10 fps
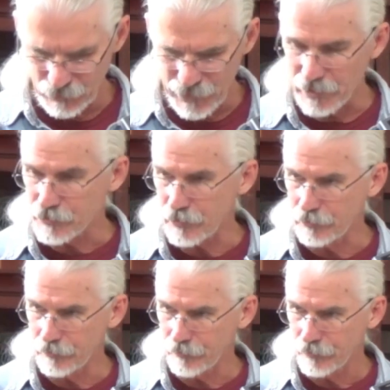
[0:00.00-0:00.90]
Okay,
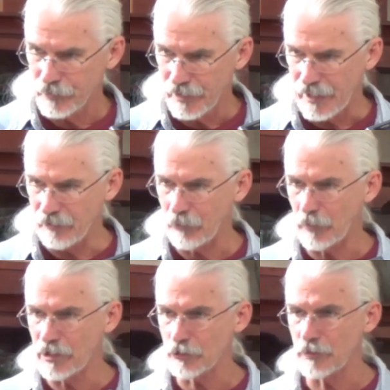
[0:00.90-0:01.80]
so
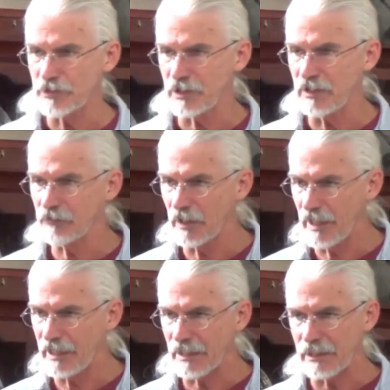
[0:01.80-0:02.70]
everyone has received
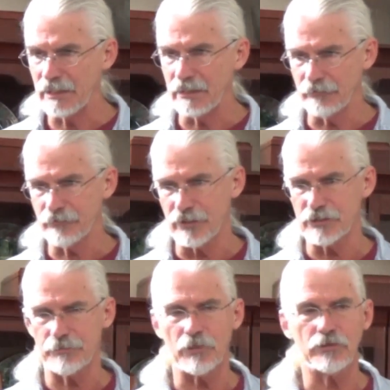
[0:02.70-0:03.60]
a gift,
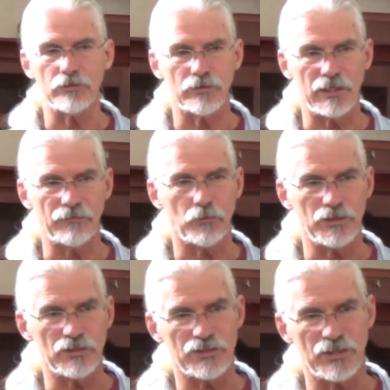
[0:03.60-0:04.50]
a spiritual gift,
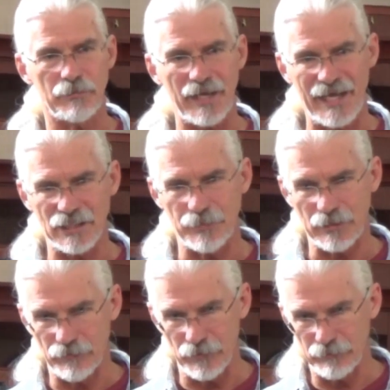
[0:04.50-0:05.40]
which is some
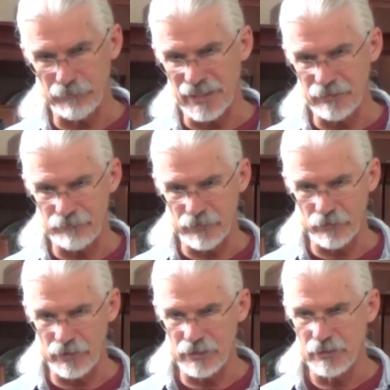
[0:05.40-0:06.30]
aspect of the many
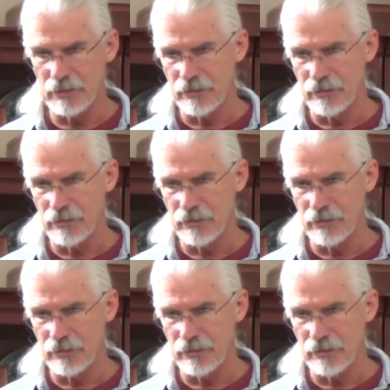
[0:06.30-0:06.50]
varied,